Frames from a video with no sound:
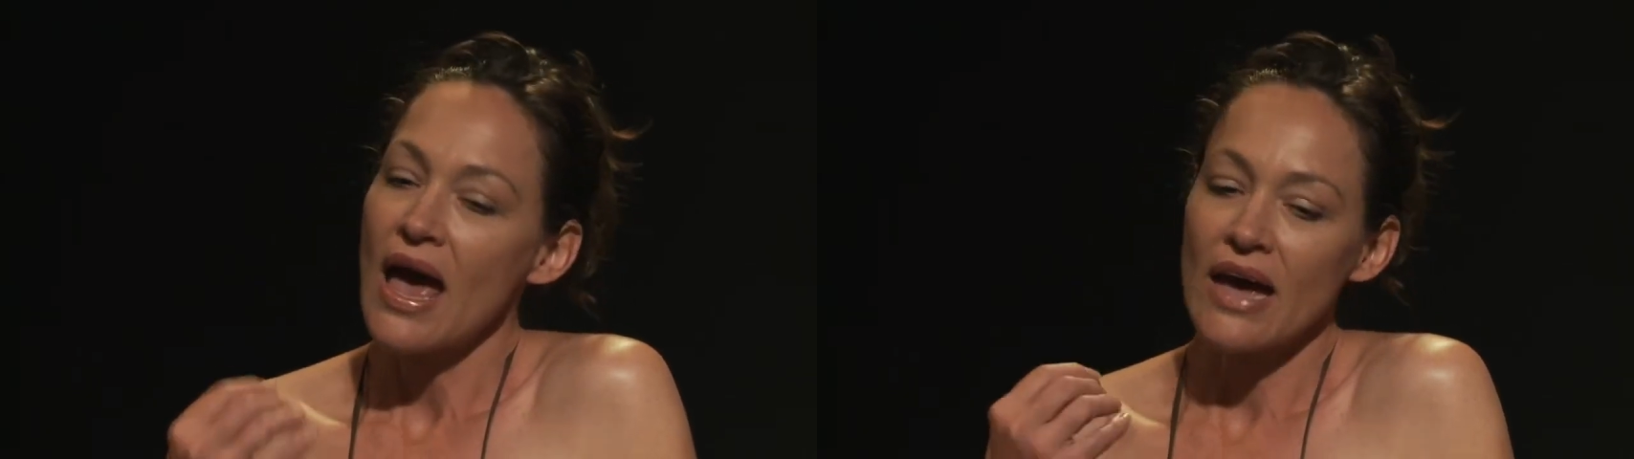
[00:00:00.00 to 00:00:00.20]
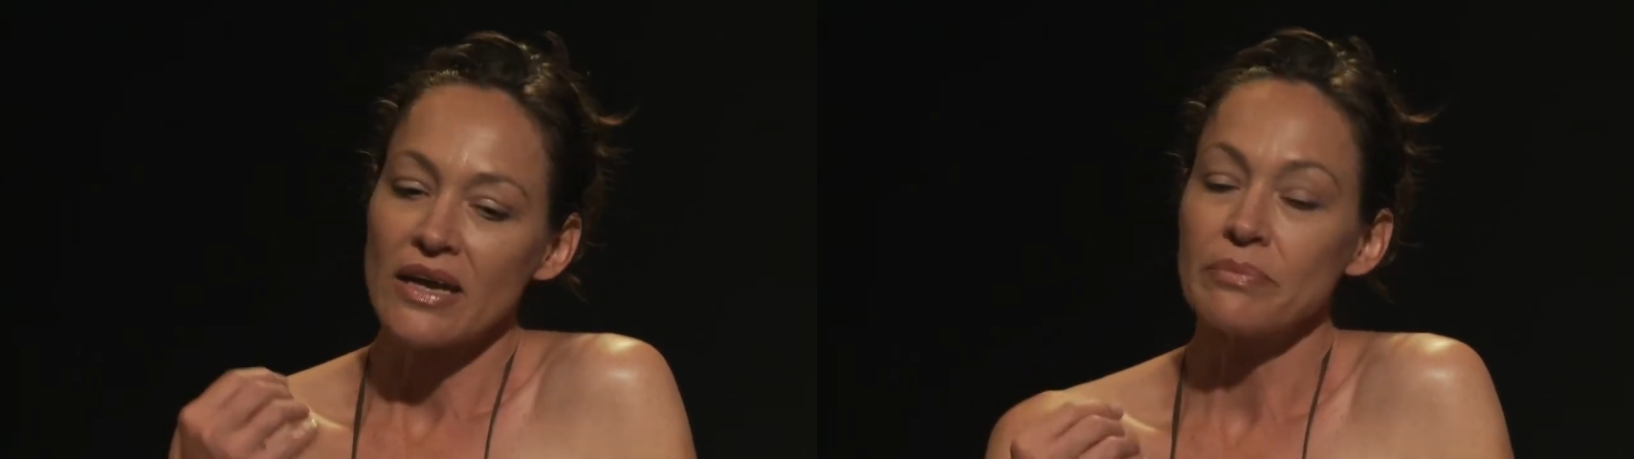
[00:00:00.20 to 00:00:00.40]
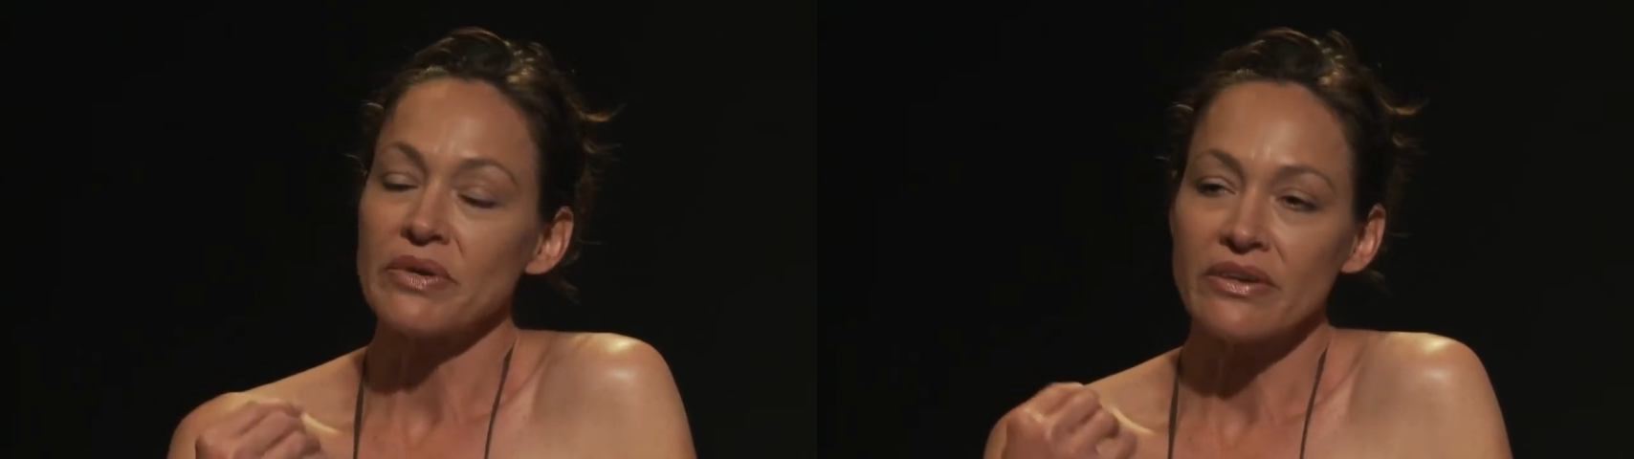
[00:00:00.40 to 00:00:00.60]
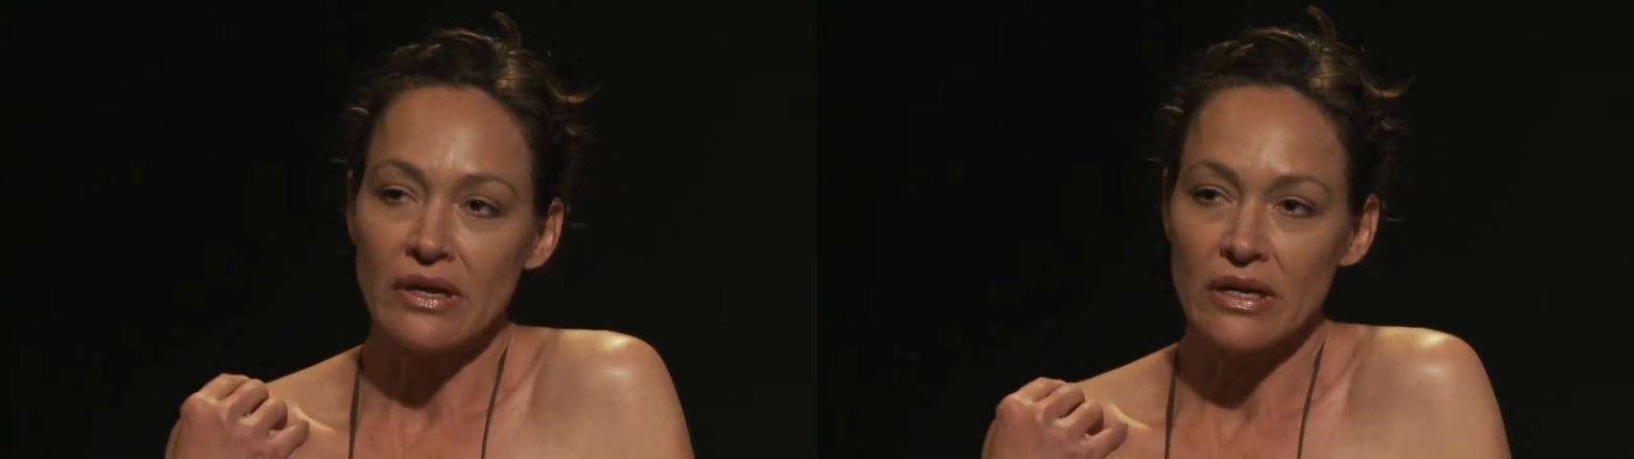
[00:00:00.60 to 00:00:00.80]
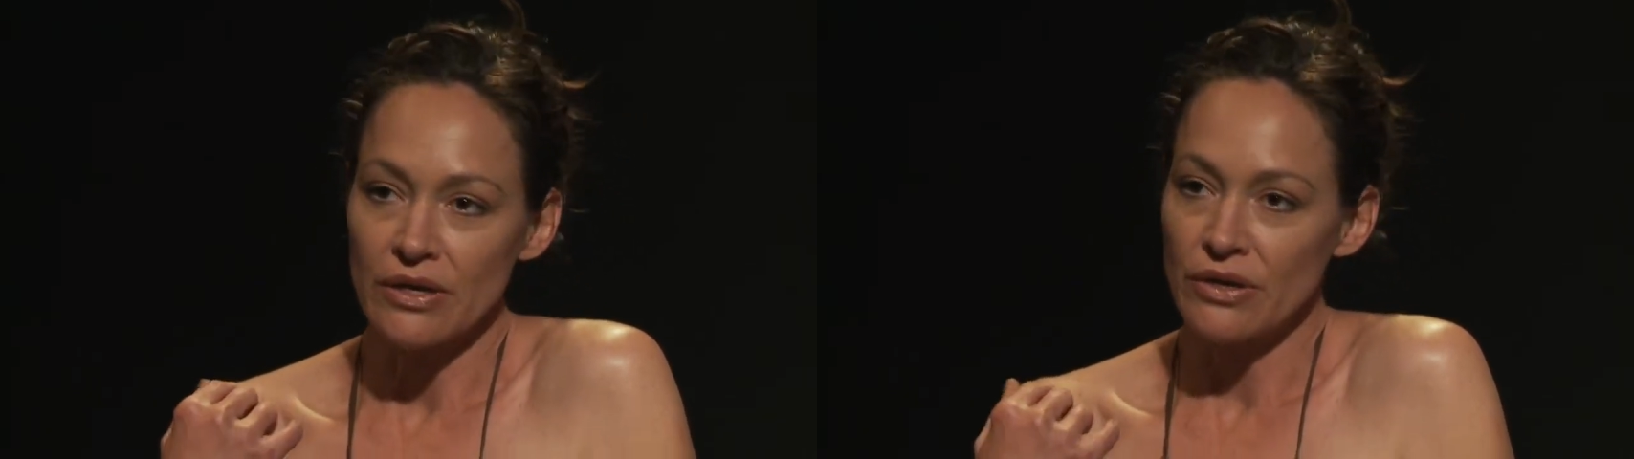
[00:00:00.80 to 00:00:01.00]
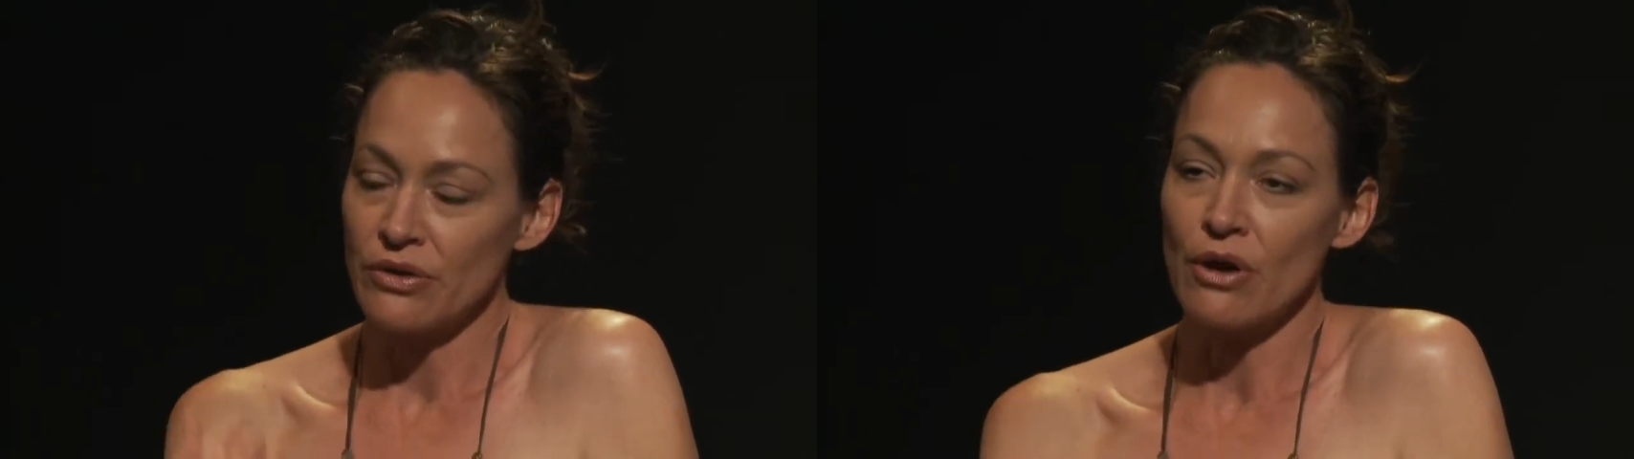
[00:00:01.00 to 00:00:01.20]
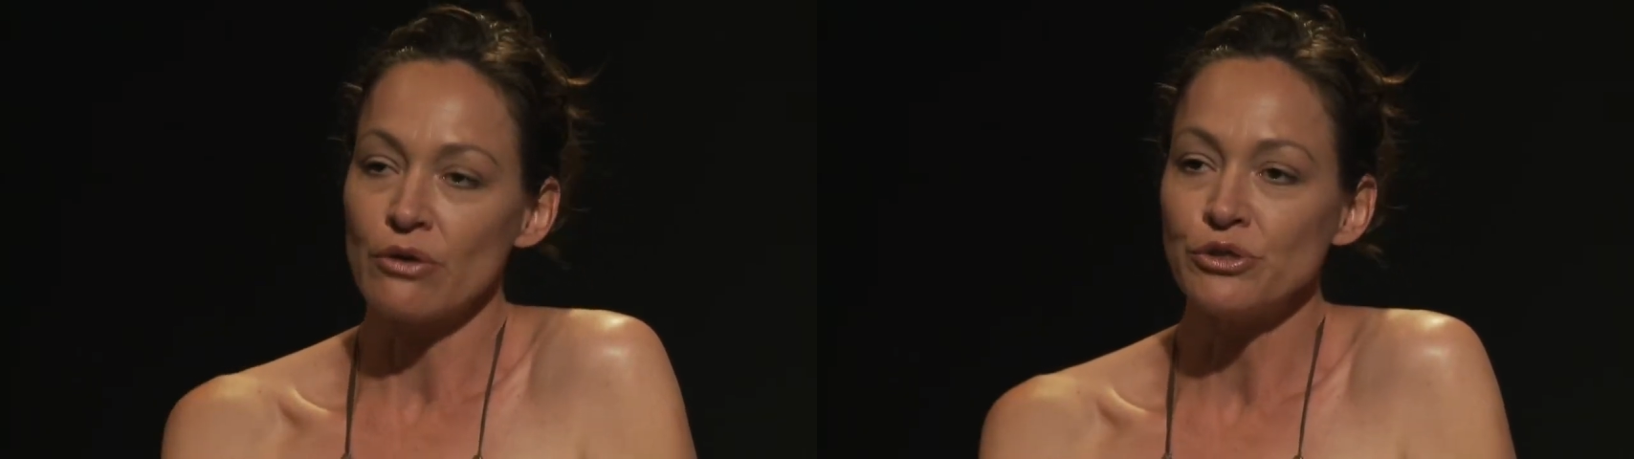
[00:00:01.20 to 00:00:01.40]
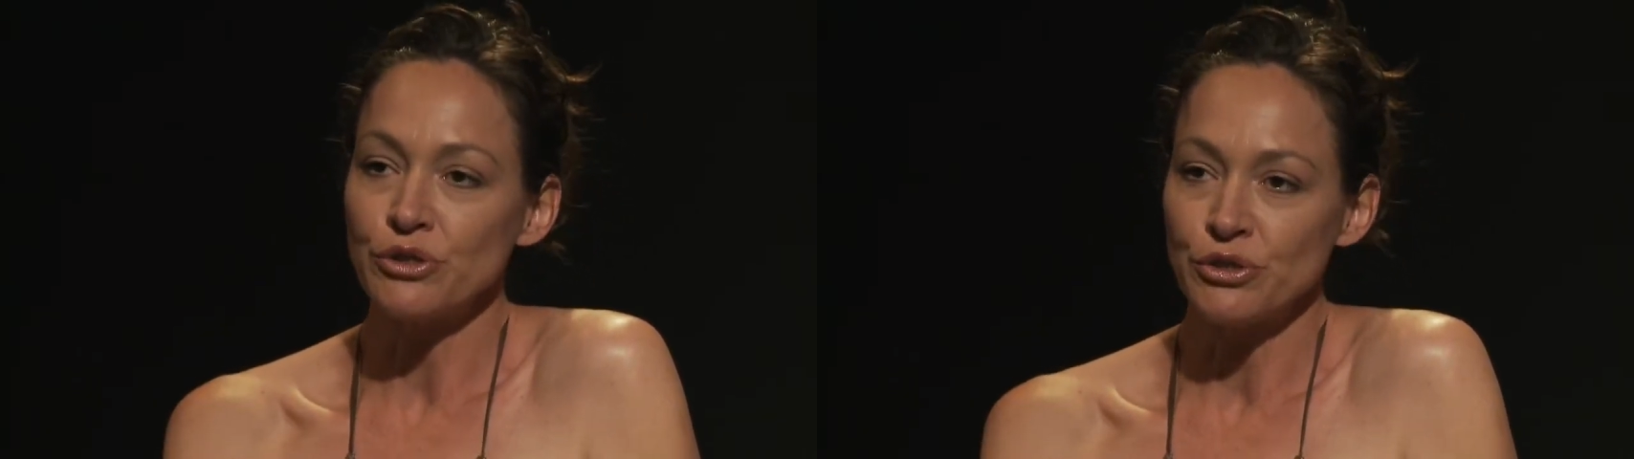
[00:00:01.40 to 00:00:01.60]
and in particular no
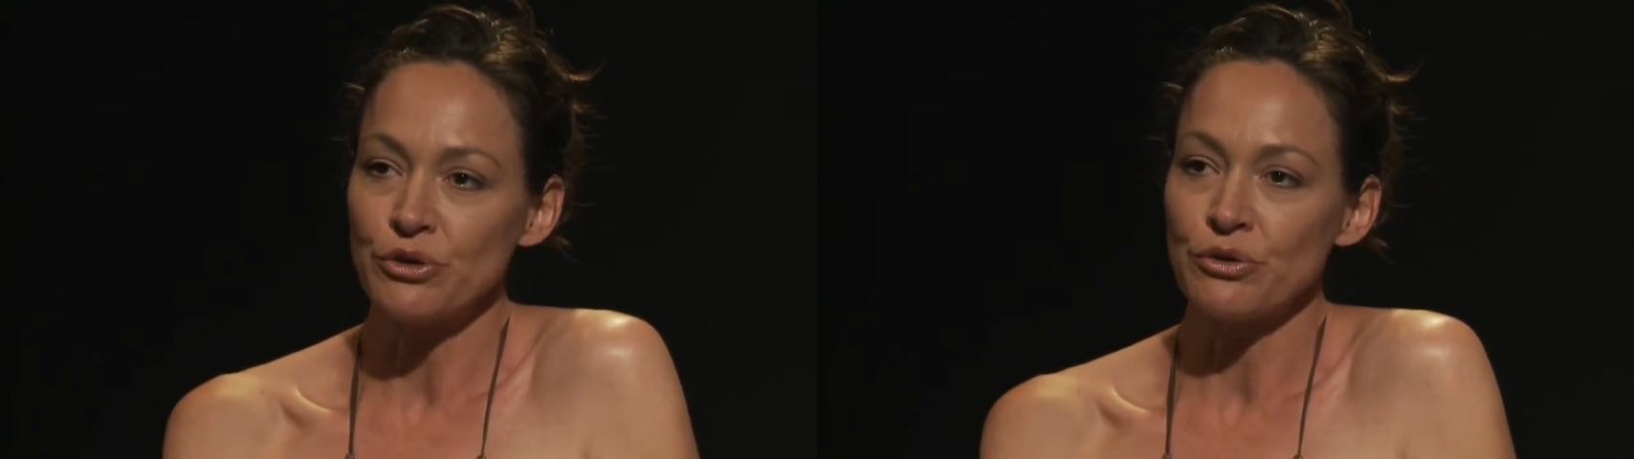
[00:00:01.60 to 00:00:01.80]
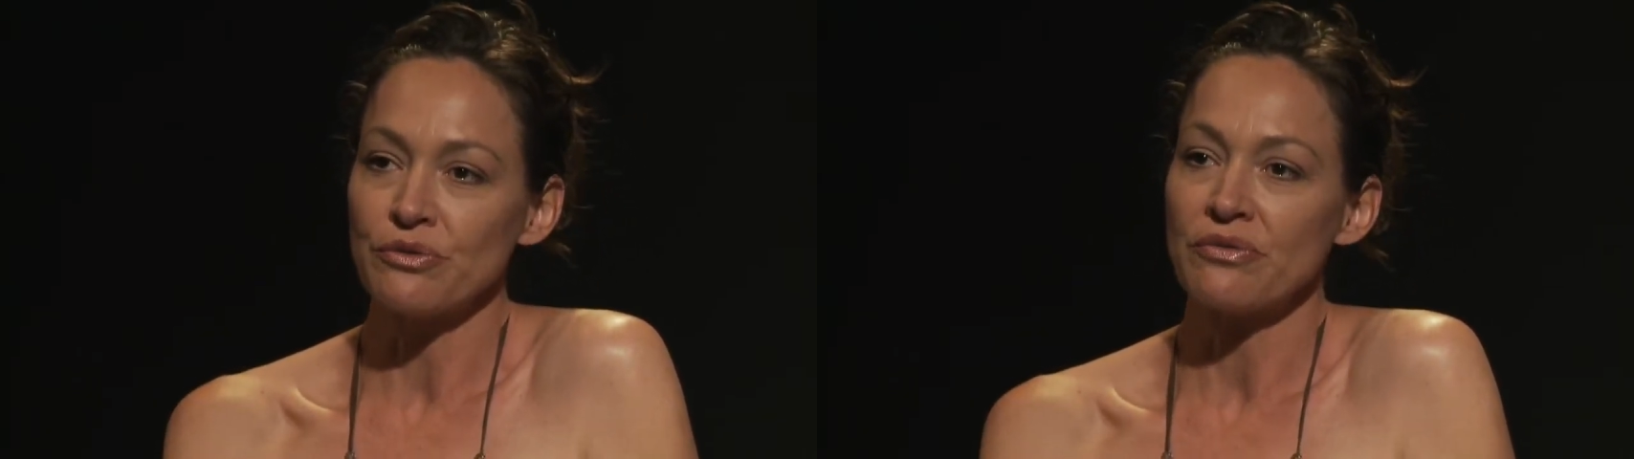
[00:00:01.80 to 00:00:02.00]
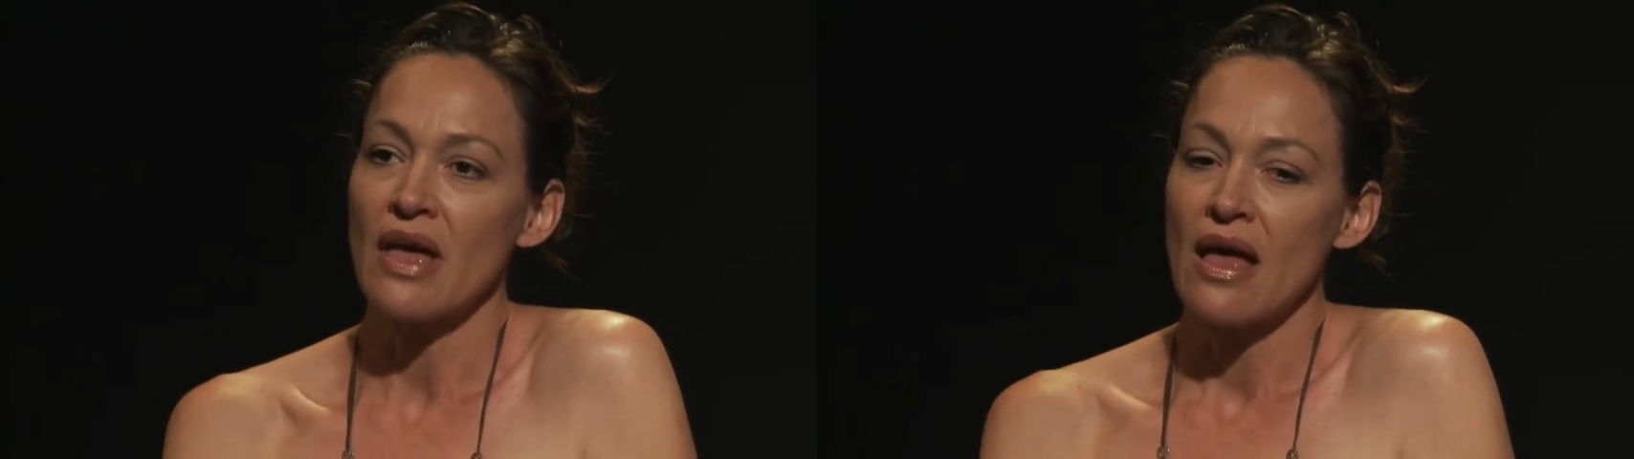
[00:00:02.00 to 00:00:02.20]
shoes.